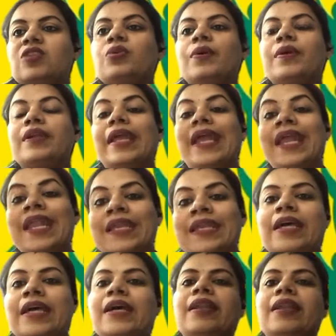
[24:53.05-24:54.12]
So
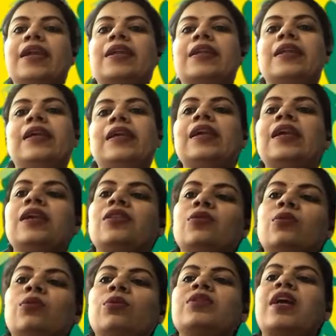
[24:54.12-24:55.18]
indirectly,
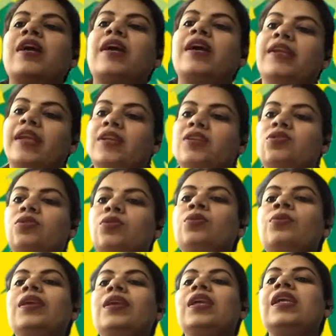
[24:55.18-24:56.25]
those are connected
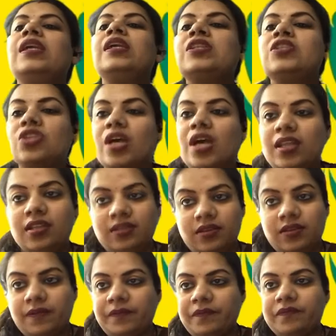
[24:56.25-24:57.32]
to each other.